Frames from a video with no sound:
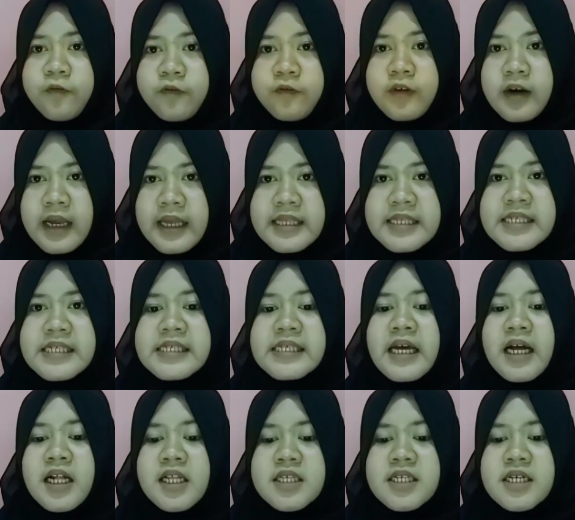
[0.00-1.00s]
French
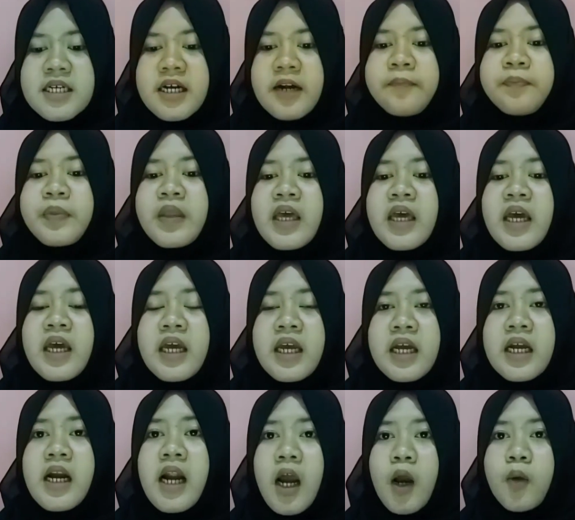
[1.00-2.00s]
culture.
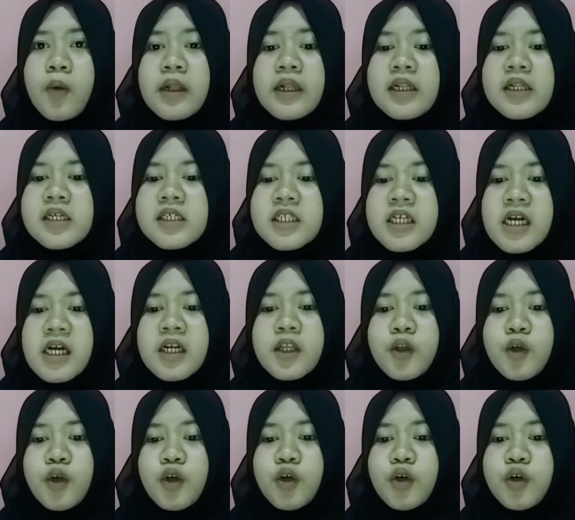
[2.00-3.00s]
Here I will share
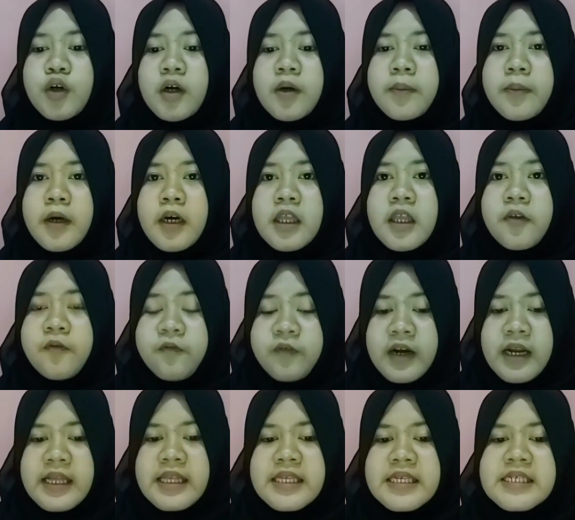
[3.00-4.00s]
to you about the
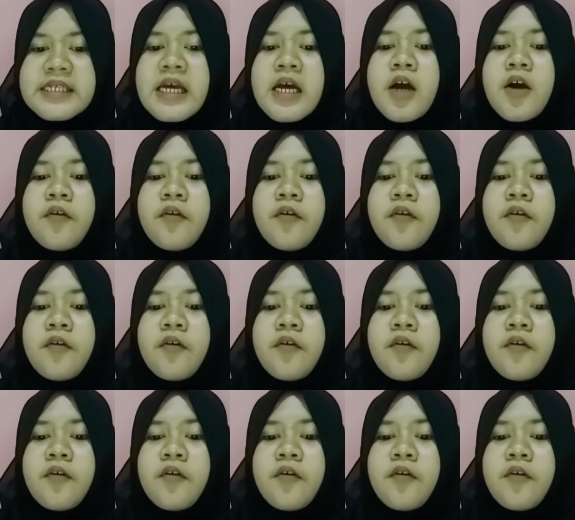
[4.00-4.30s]
France.